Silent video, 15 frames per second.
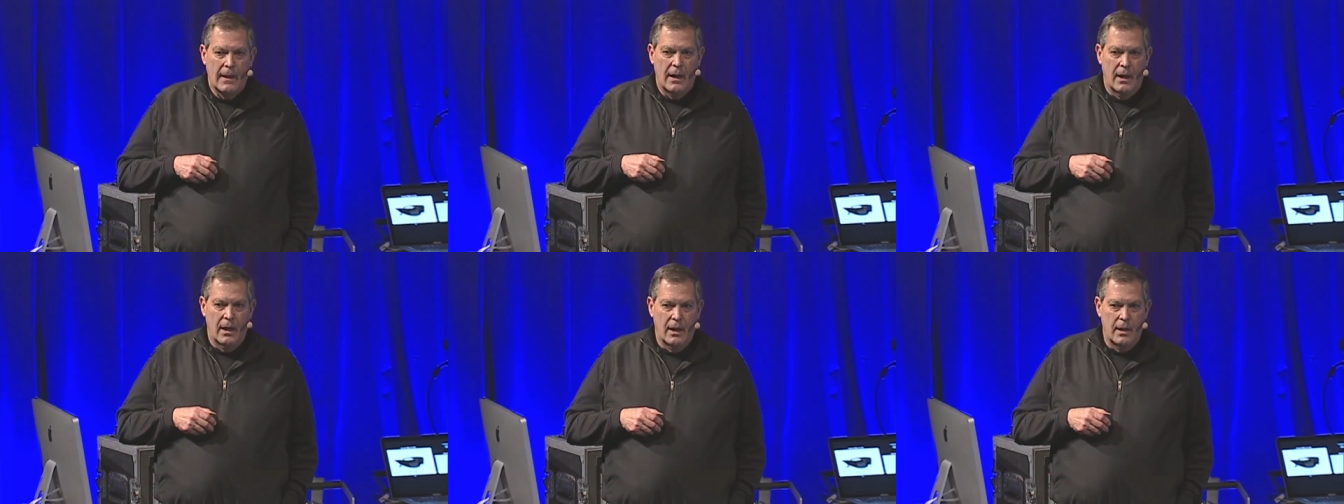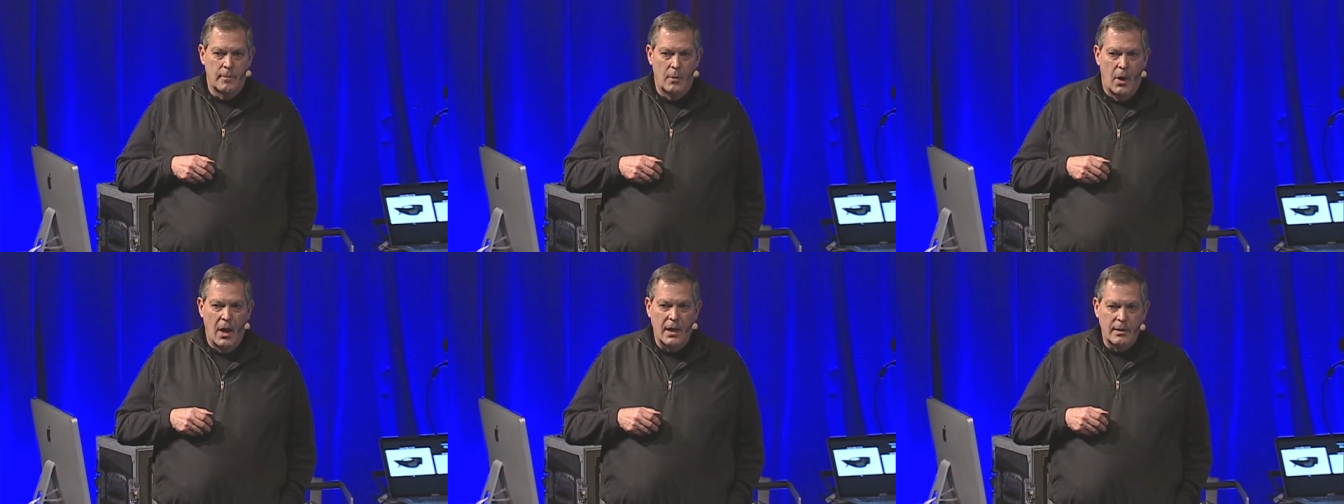
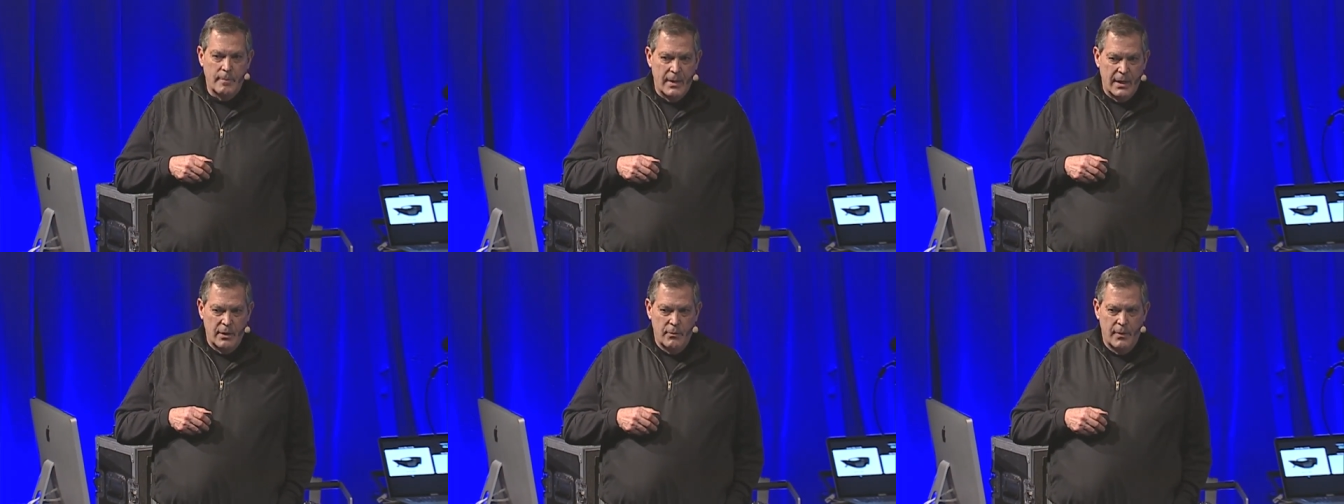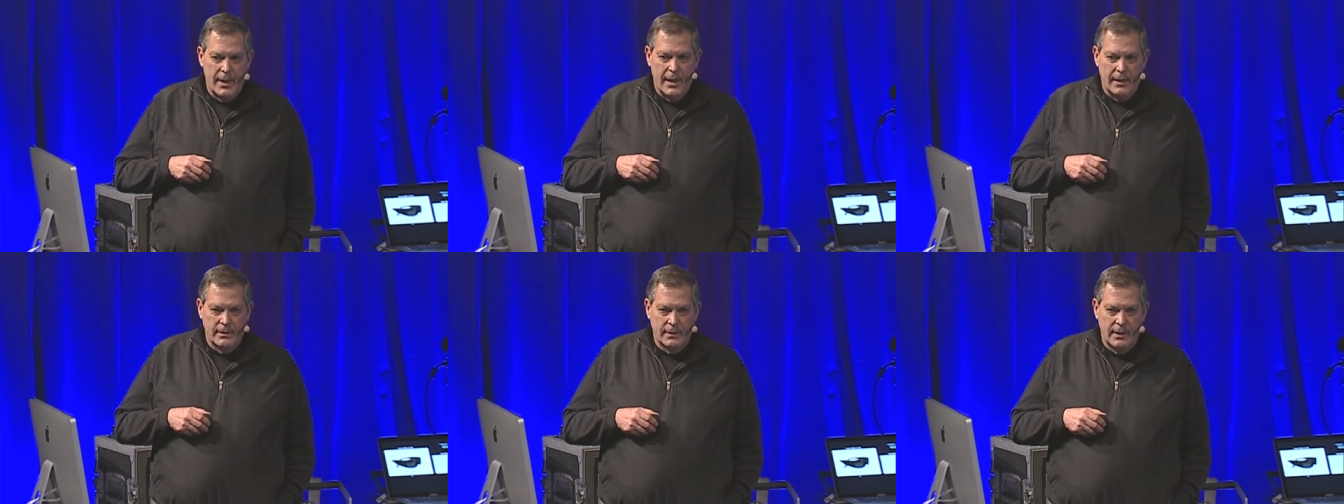augmented
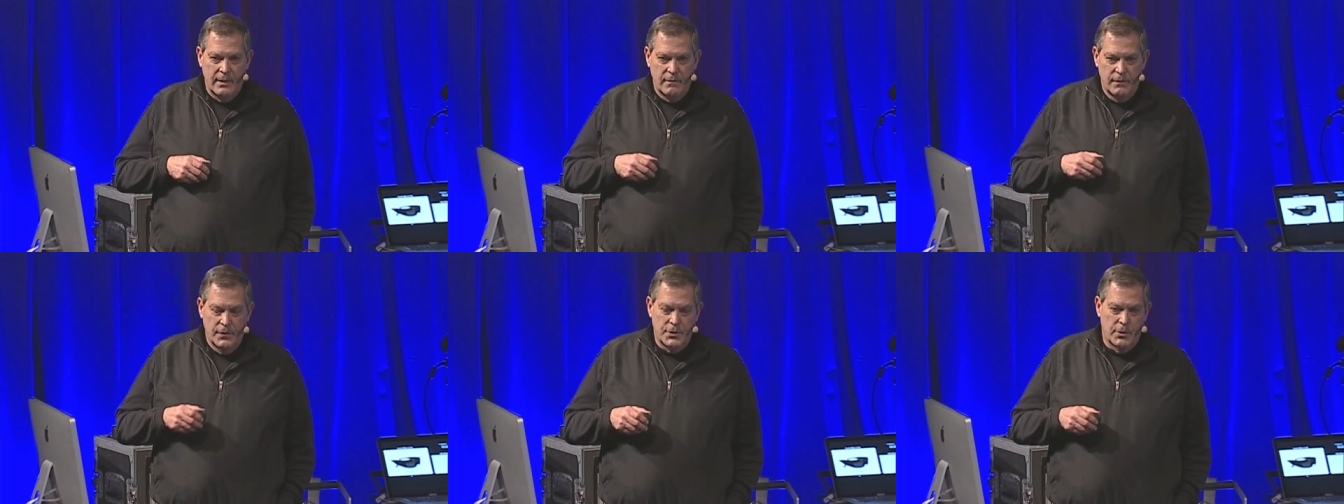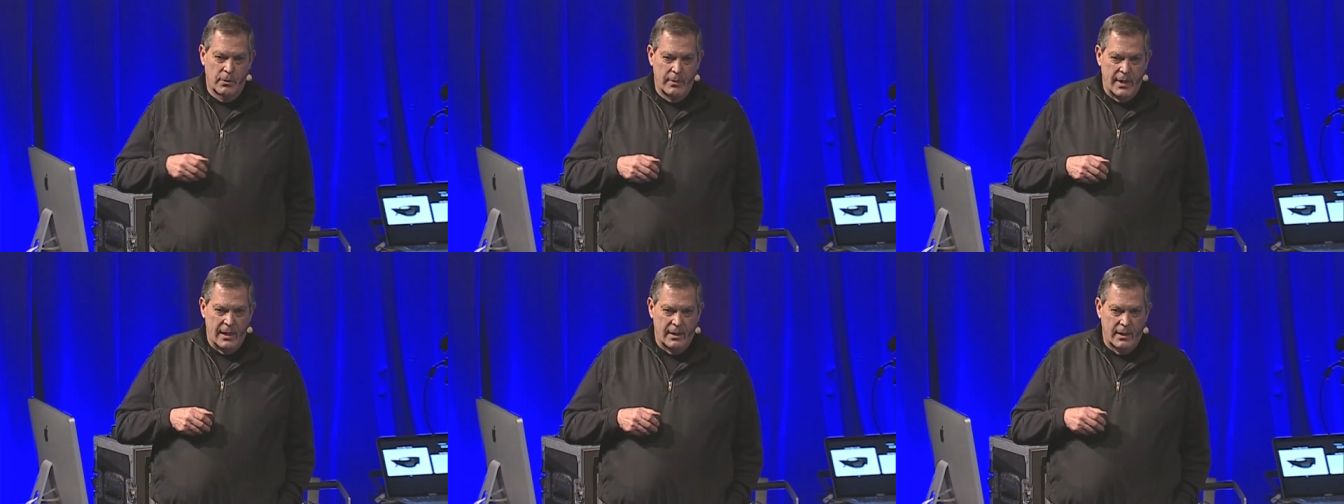reality and virtual
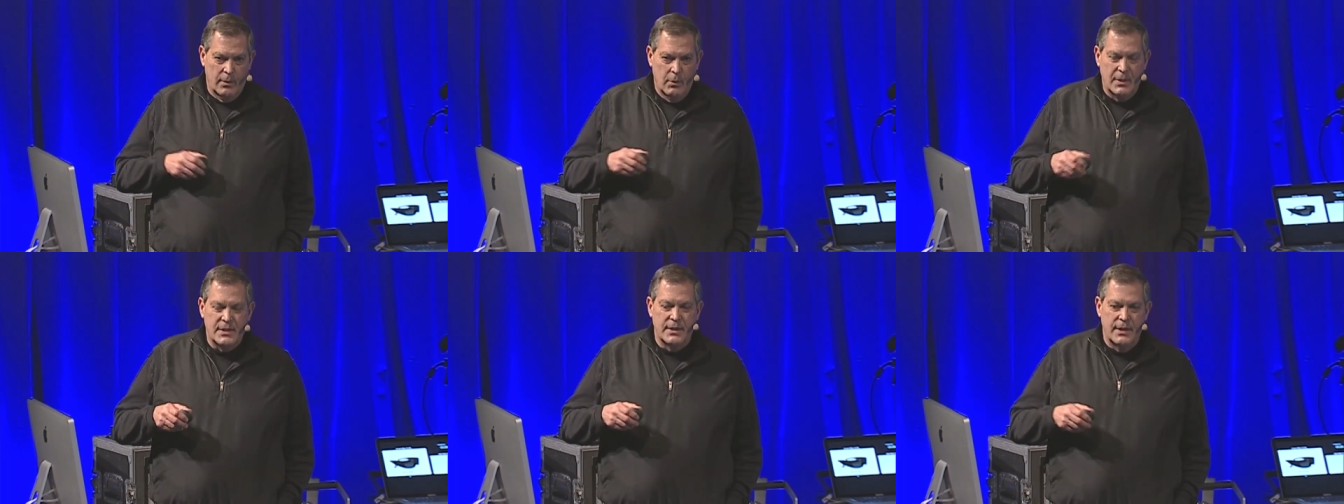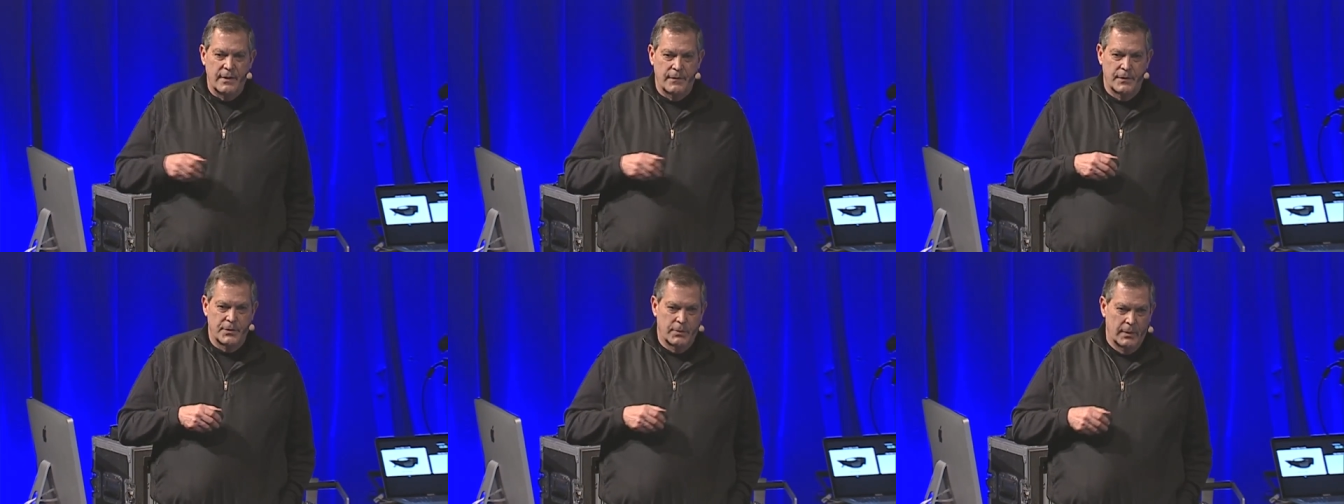reality. What's the
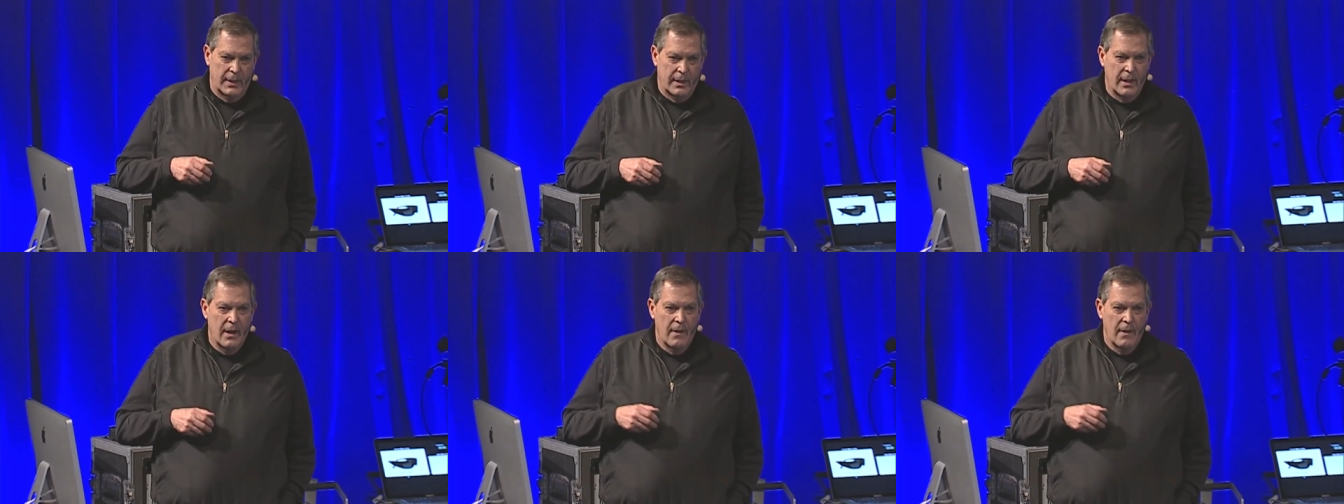difference, really?